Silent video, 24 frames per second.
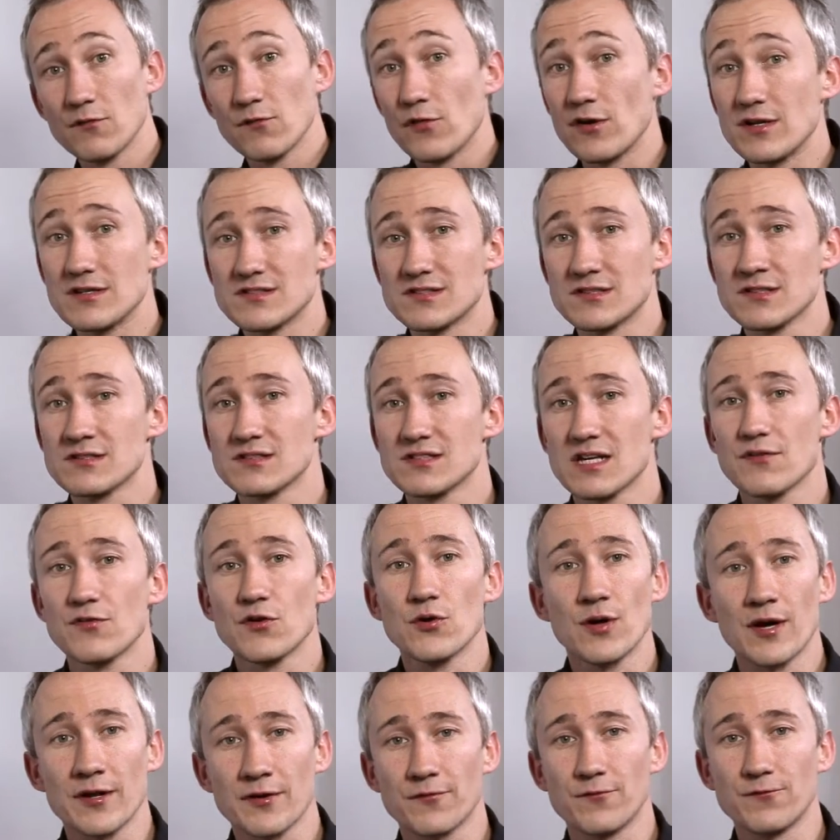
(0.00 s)
For instance,
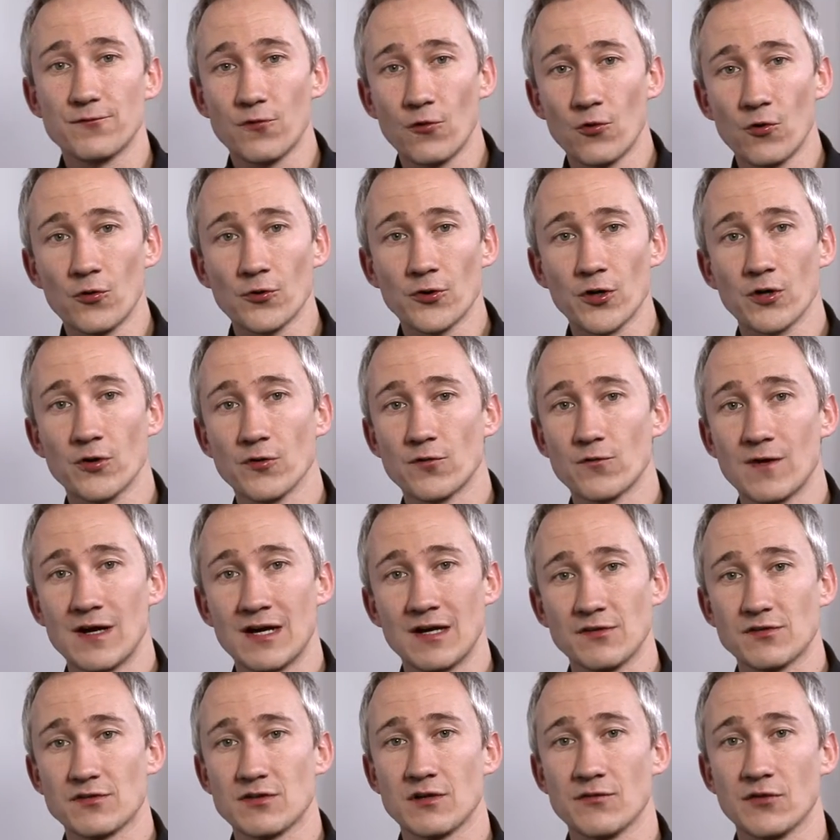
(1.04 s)
if you had a 4-node
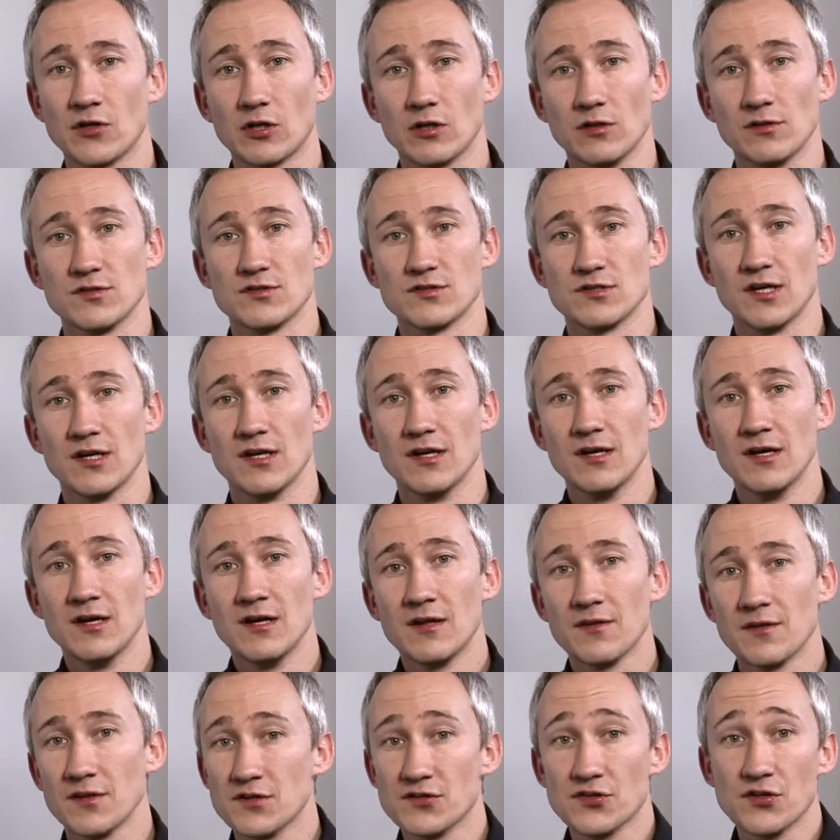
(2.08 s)
file server cluster
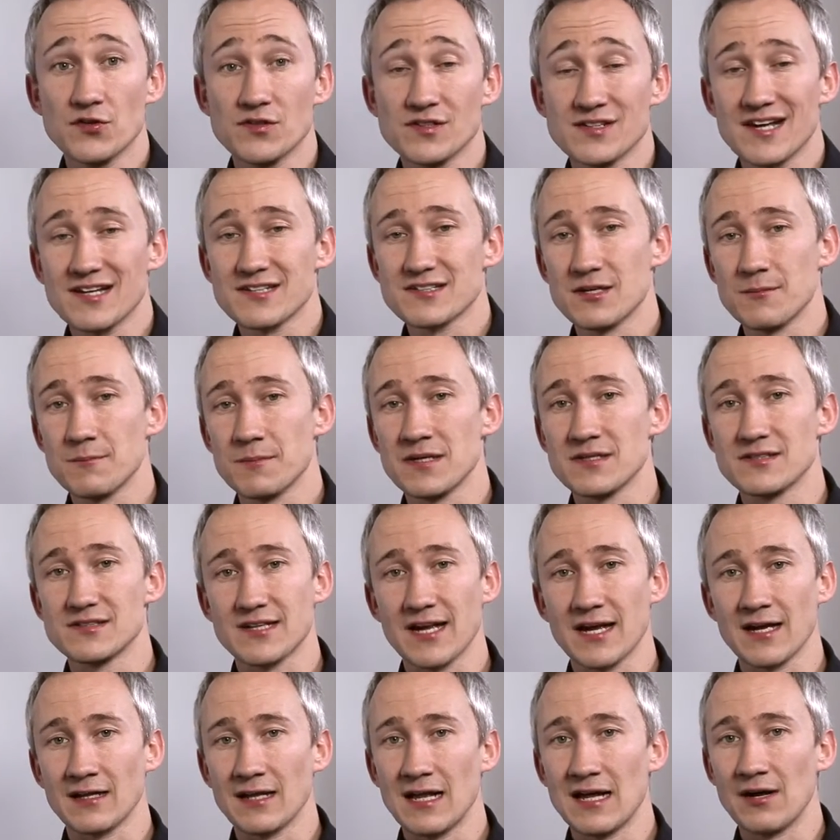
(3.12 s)
that is using SMB
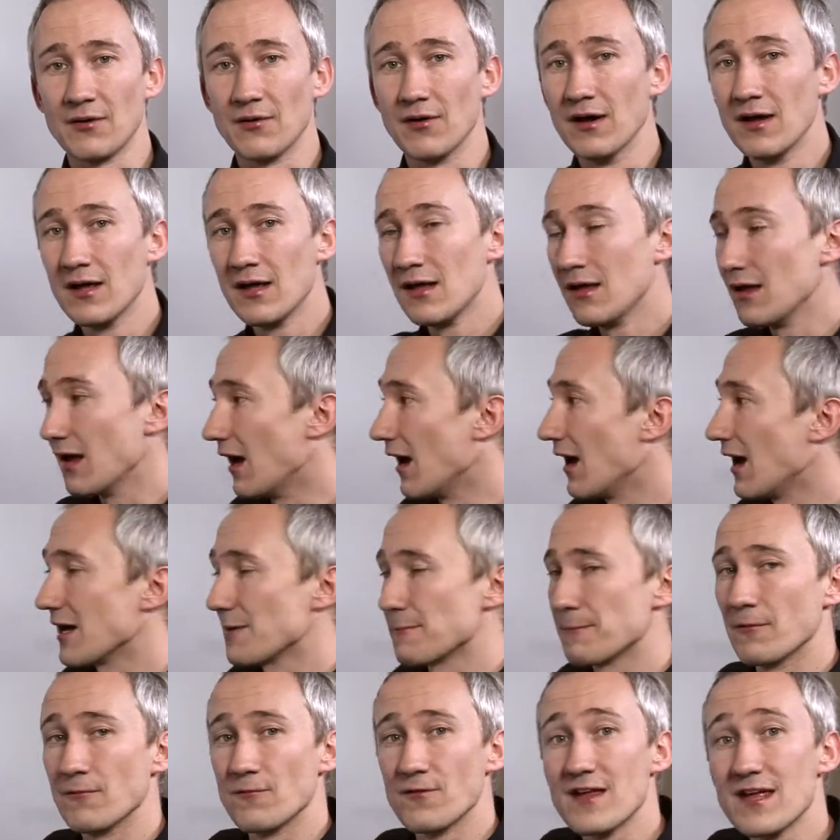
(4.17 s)
scale-out, a
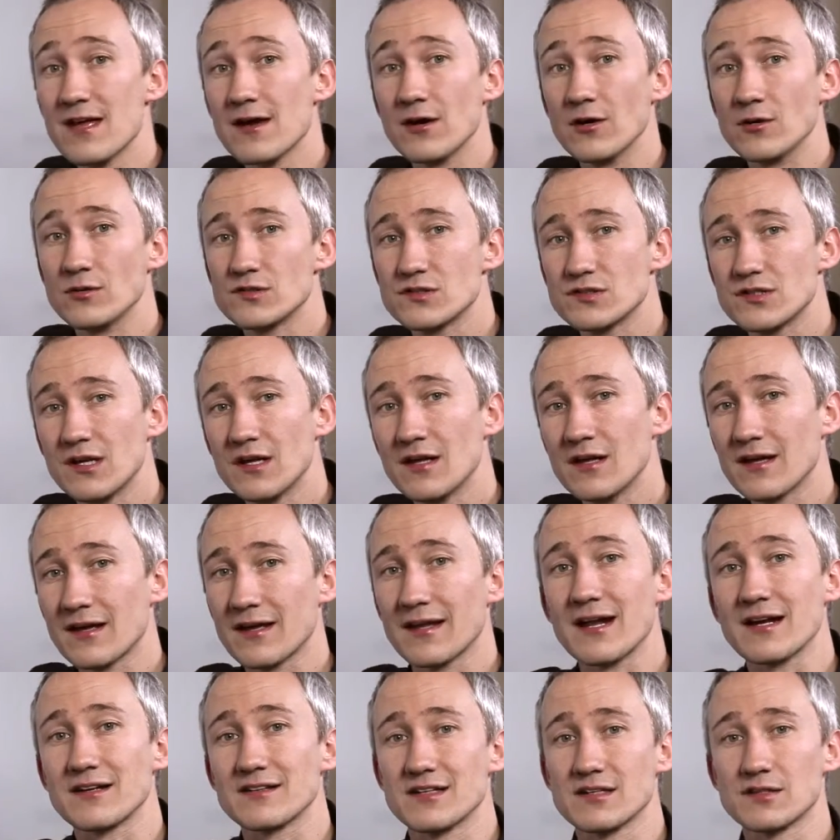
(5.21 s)
Hyper-V host
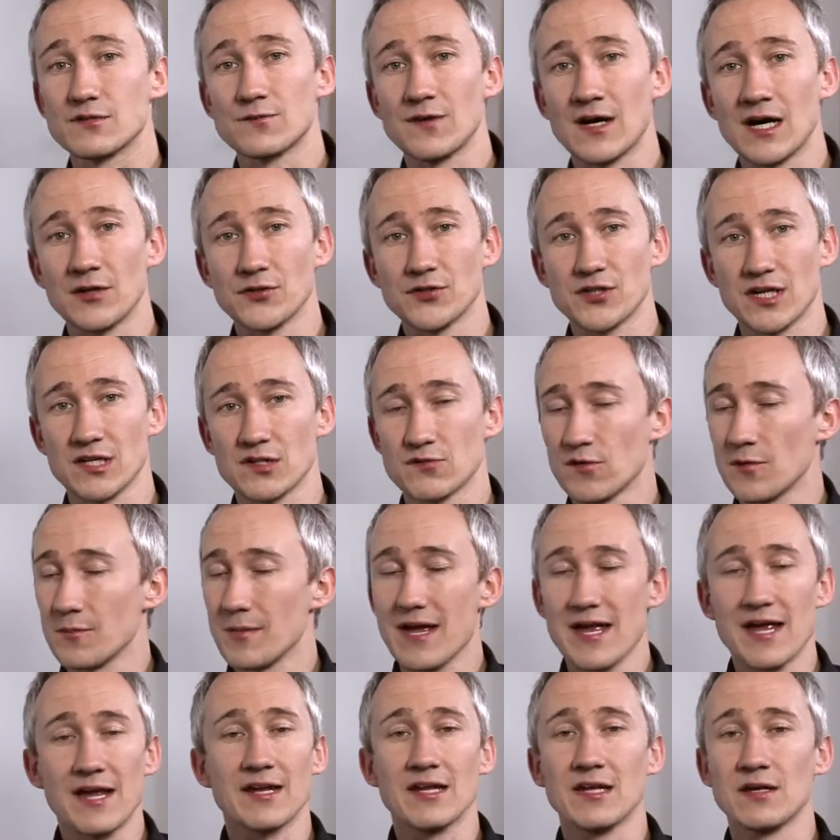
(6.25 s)
can access file shares
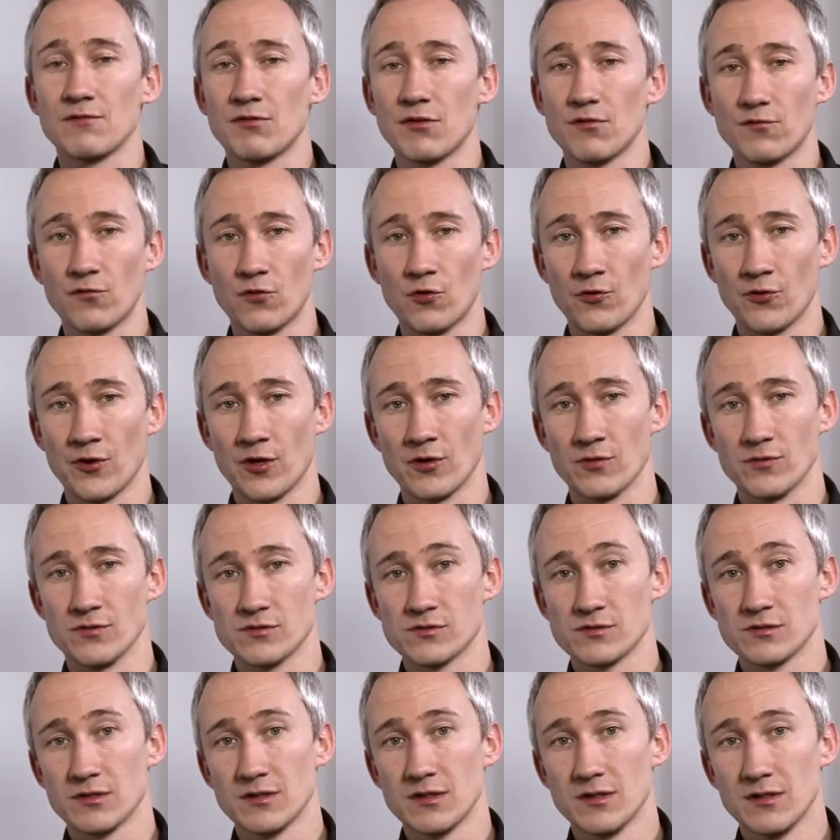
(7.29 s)
from any of the 4
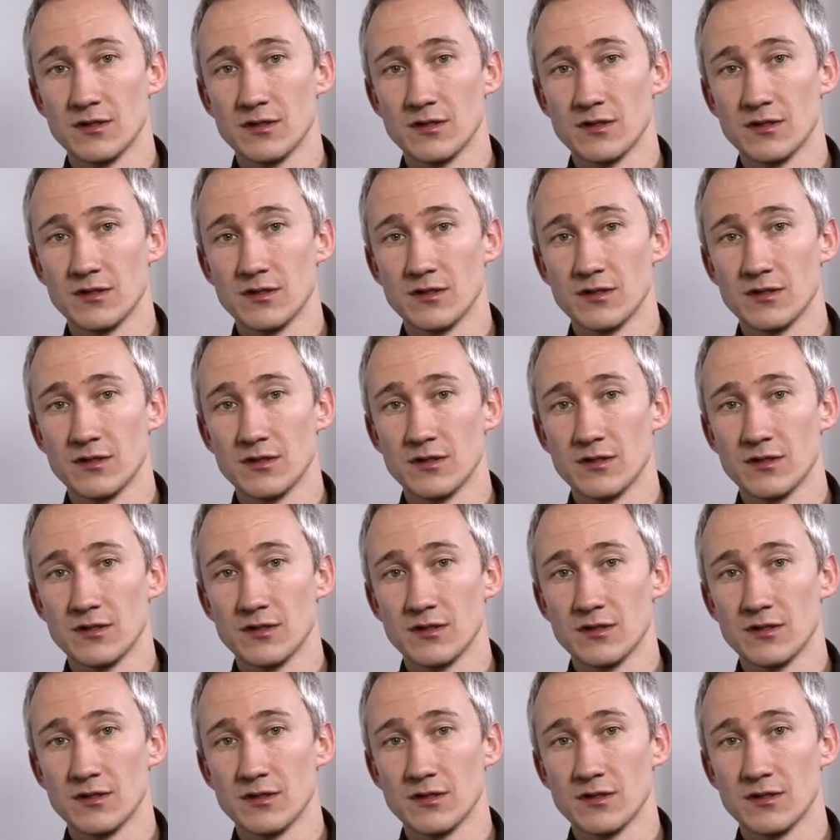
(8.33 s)
nodes.